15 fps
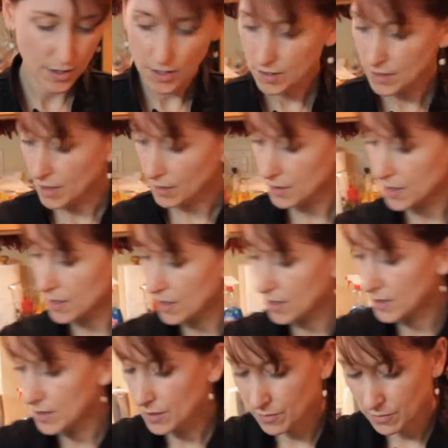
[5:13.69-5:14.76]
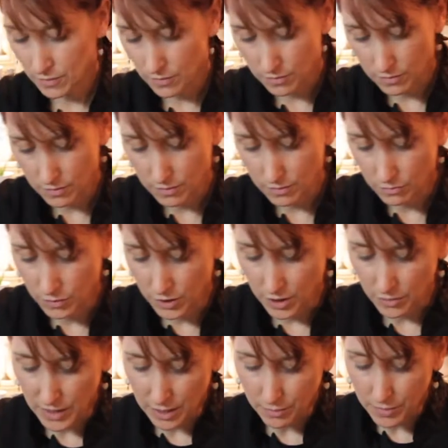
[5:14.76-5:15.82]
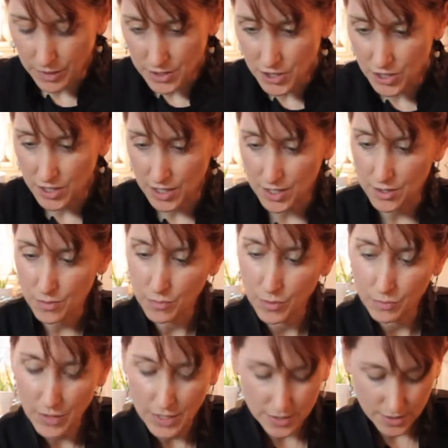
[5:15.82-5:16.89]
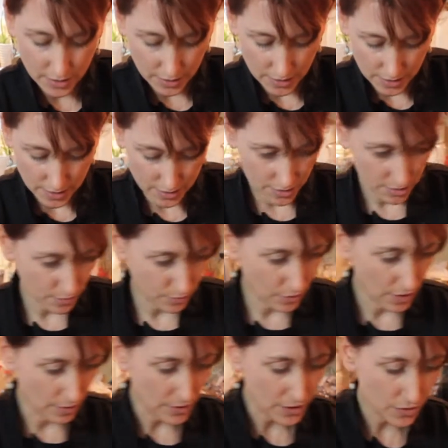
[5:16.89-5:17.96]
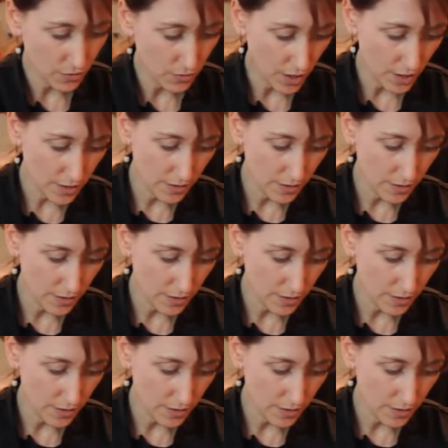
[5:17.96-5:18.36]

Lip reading: Yep, and then we're going to make a bunch of these, but basically that's the premise, right?